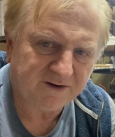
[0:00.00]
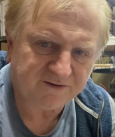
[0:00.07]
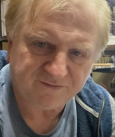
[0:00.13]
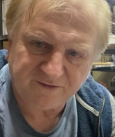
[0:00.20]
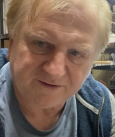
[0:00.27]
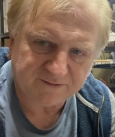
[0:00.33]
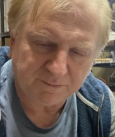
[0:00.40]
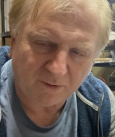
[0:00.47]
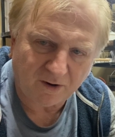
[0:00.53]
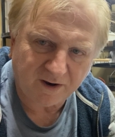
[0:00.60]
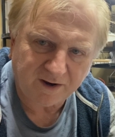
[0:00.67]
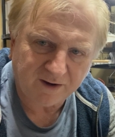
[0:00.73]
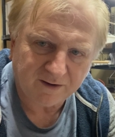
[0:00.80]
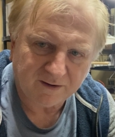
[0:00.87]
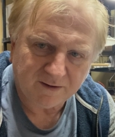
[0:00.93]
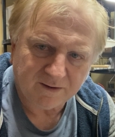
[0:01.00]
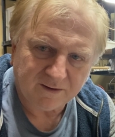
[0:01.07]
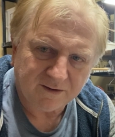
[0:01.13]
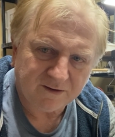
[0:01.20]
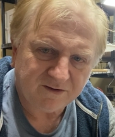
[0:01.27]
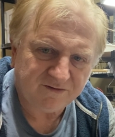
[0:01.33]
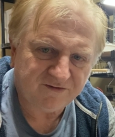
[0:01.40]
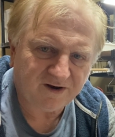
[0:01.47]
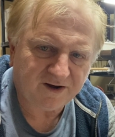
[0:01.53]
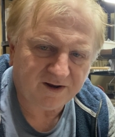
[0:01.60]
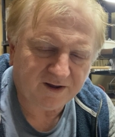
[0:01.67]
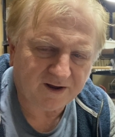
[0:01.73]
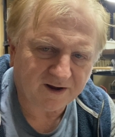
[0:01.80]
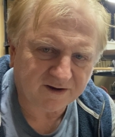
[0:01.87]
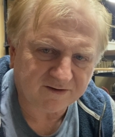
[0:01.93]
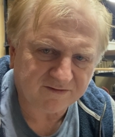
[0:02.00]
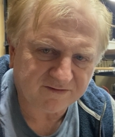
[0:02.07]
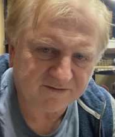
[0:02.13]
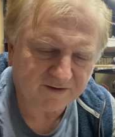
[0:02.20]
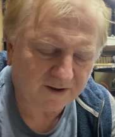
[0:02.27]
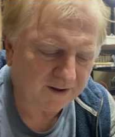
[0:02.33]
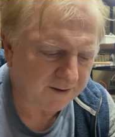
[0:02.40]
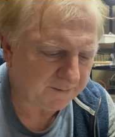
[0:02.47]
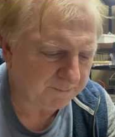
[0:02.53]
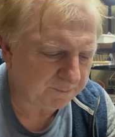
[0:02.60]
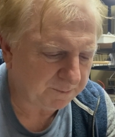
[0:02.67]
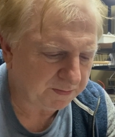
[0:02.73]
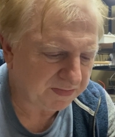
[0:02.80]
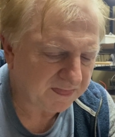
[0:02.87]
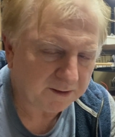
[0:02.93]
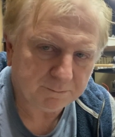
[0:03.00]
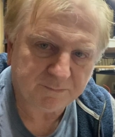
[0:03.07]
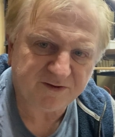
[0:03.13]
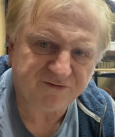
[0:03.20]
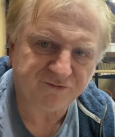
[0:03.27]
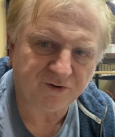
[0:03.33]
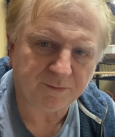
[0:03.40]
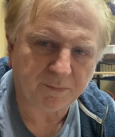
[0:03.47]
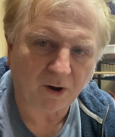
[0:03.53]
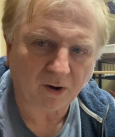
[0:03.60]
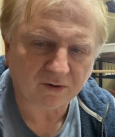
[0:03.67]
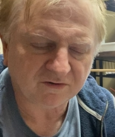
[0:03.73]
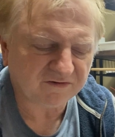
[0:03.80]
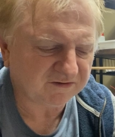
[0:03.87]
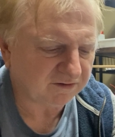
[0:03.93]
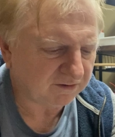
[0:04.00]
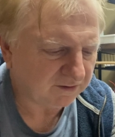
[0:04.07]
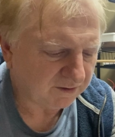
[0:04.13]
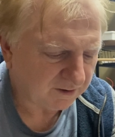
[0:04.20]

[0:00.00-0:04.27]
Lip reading: fix my GDX mystery box?"